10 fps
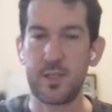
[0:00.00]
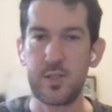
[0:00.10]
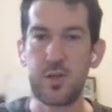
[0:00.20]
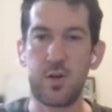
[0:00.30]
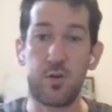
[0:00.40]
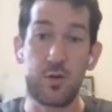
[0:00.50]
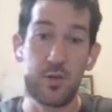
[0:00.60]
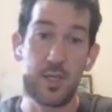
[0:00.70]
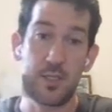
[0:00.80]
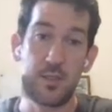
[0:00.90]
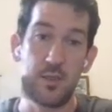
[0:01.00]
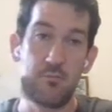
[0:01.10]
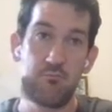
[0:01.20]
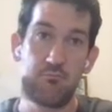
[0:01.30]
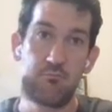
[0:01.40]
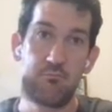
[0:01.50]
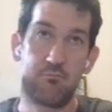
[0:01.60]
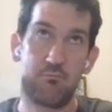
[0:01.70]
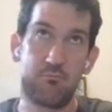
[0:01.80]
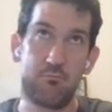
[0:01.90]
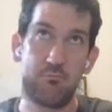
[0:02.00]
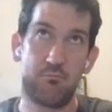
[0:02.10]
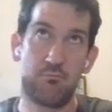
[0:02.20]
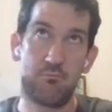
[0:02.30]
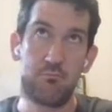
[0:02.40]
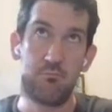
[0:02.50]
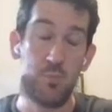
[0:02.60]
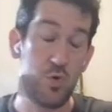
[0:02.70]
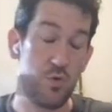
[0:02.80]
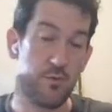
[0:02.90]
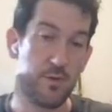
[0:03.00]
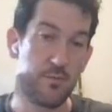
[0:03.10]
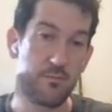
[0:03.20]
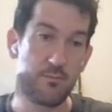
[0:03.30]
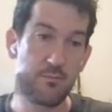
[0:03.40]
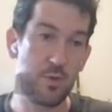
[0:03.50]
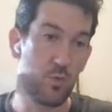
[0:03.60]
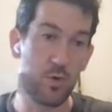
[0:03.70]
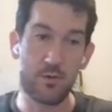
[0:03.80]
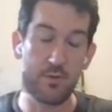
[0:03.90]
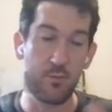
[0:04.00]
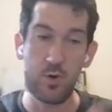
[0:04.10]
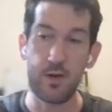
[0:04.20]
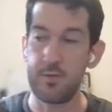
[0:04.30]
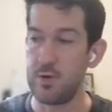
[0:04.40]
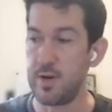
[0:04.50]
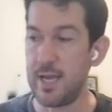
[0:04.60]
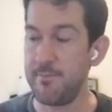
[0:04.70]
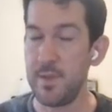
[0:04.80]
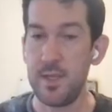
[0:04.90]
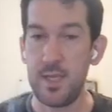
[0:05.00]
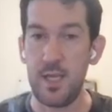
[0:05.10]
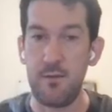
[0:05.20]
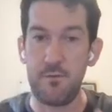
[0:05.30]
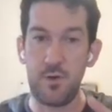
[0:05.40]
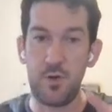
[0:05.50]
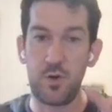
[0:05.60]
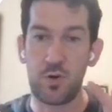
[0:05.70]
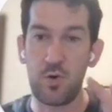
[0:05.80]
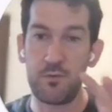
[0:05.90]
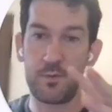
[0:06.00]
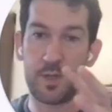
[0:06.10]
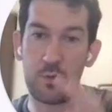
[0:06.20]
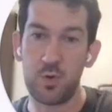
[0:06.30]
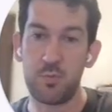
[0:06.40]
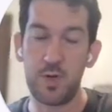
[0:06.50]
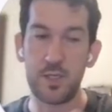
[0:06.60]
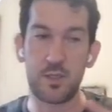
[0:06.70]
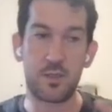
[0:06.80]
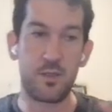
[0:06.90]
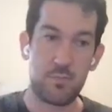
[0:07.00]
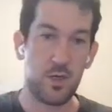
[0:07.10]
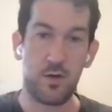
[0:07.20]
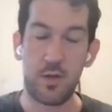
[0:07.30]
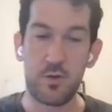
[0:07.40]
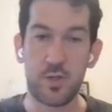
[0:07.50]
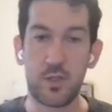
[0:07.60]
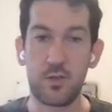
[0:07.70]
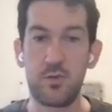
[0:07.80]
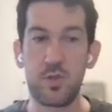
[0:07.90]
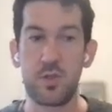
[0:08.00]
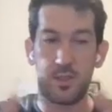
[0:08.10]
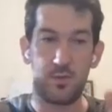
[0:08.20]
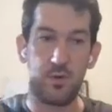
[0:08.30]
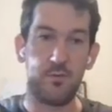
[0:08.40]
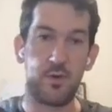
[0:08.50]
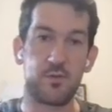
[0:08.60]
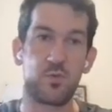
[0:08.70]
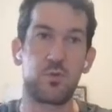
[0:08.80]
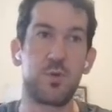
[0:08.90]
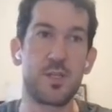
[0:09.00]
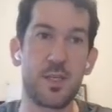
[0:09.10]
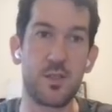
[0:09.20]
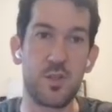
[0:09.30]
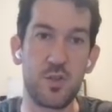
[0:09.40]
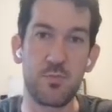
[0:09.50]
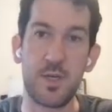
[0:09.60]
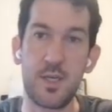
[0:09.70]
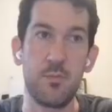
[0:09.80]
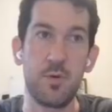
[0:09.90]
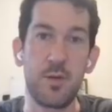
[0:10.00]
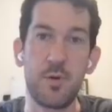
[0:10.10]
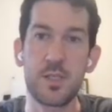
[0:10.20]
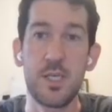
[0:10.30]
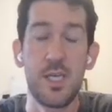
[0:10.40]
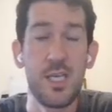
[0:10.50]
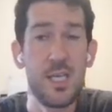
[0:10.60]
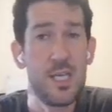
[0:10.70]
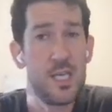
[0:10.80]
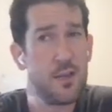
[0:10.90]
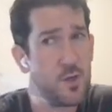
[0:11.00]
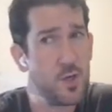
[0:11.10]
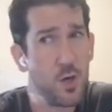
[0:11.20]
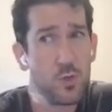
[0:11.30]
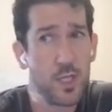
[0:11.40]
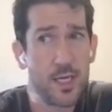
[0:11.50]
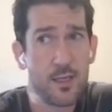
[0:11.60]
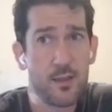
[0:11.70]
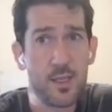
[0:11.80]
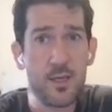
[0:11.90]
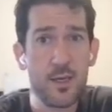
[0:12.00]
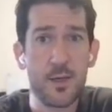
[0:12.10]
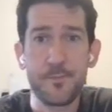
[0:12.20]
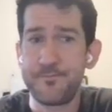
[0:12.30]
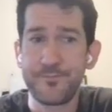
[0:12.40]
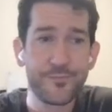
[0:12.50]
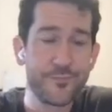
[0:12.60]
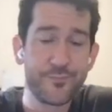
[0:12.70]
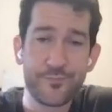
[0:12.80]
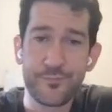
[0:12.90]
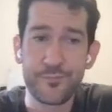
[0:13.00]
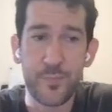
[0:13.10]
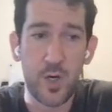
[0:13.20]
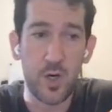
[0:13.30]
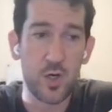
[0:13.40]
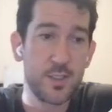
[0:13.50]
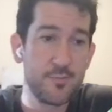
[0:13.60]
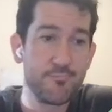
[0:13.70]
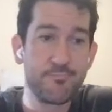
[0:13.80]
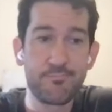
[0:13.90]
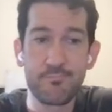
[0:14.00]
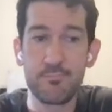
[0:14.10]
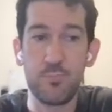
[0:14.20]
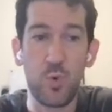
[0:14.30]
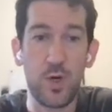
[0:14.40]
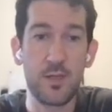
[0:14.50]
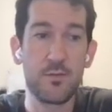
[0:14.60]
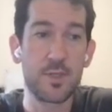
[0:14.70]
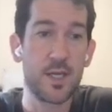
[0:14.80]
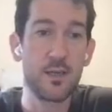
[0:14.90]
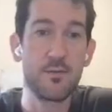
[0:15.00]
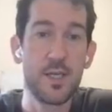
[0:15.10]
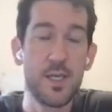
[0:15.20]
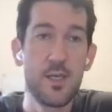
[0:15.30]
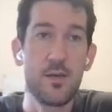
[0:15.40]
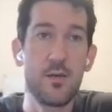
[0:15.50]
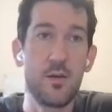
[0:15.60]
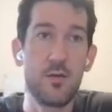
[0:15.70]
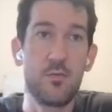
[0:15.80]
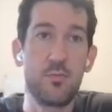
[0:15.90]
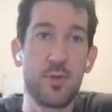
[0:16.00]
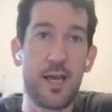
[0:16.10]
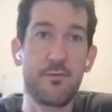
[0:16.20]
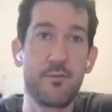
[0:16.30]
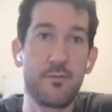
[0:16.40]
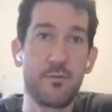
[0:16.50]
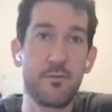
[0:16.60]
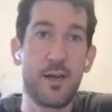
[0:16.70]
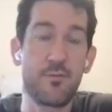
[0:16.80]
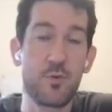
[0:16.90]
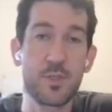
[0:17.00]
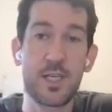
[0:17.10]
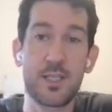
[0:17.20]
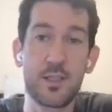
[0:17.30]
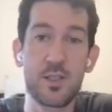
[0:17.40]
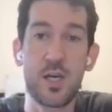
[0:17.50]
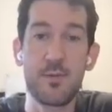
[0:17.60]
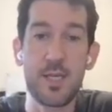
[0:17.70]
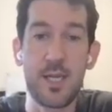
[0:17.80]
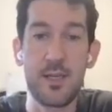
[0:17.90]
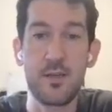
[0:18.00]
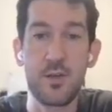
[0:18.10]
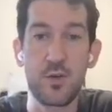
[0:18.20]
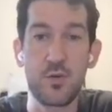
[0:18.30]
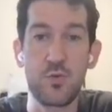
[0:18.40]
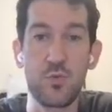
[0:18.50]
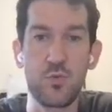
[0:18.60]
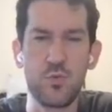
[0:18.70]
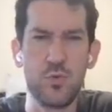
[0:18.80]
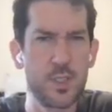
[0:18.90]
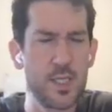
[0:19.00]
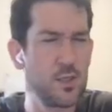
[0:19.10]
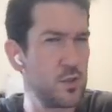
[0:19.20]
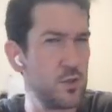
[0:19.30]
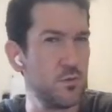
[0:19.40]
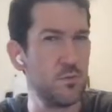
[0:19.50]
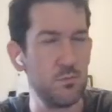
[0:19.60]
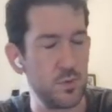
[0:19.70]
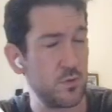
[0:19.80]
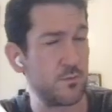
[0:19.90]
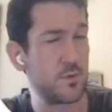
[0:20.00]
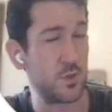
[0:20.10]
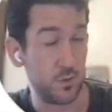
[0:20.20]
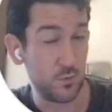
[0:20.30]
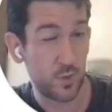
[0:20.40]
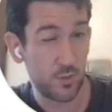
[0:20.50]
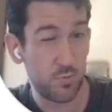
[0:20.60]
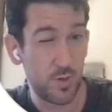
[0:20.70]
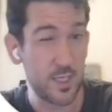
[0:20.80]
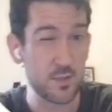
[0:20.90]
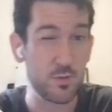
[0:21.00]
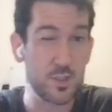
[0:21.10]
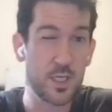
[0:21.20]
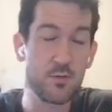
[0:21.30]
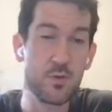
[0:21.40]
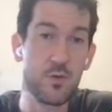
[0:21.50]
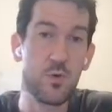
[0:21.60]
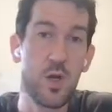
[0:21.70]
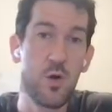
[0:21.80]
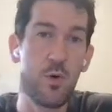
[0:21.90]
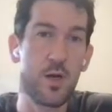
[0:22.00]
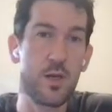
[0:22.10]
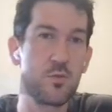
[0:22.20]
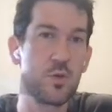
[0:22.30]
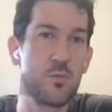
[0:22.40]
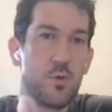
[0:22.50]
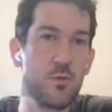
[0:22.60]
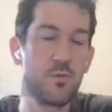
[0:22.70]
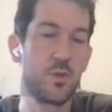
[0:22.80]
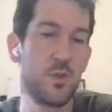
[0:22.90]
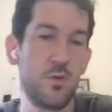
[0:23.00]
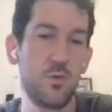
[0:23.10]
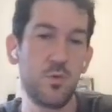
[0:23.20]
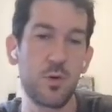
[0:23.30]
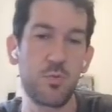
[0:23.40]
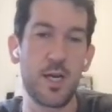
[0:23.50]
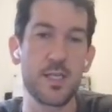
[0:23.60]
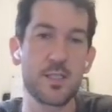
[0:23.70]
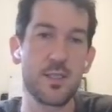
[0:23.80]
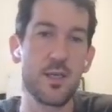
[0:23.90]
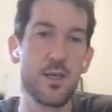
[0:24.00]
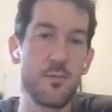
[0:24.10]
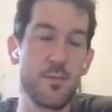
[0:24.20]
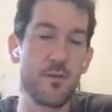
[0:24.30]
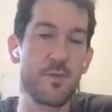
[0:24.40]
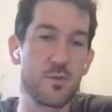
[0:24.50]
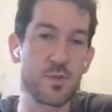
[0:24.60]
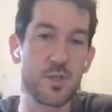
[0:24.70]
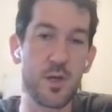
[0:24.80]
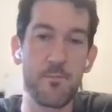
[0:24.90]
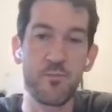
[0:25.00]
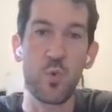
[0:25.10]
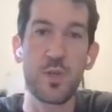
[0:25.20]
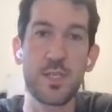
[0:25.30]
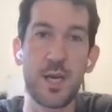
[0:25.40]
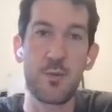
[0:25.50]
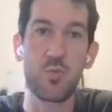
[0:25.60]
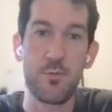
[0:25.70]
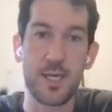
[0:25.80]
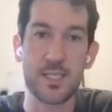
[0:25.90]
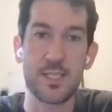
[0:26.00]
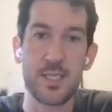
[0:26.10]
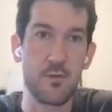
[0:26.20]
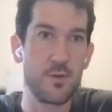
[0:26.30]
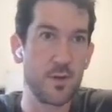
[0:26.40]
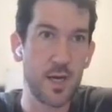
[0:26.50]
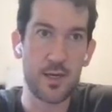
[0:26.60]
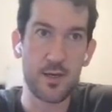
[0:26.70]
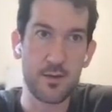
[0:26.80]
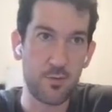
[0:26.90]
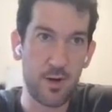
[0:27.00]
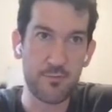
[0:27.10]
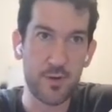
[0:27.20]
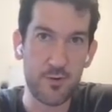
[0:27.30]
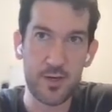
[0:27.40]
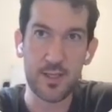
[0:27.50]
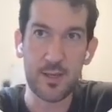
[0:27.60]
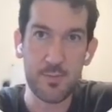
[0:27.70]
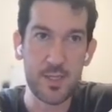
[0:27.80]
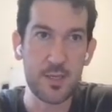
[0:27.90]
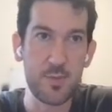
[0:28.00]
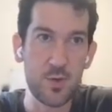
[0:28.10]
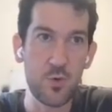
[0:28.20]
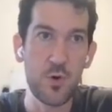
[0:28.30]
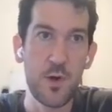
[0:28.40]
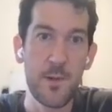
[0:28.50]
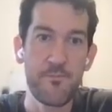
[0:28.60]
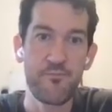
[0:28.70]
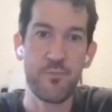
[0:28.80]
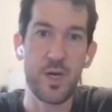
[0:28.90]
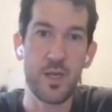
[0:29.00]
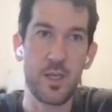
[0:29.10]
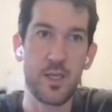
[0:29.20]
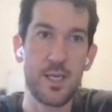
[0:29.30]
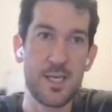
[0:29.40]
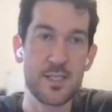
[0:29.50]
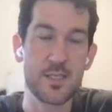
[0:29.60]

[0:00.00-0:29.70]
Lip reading: for presentation that'll give you more information about the process I put together that you're going to learn inside. I've had a ton of success stories. Several hundred people have taken the course over the years. This was the same process in my first year working full time for myself. And I've never made less hundreds of thousands of dollars in affiliate commissions as well, using the same process to promote sometimes the same products that I recommend inside, and as well as finding their own products and services to promote that they want to recommend. So hopefully this gives you,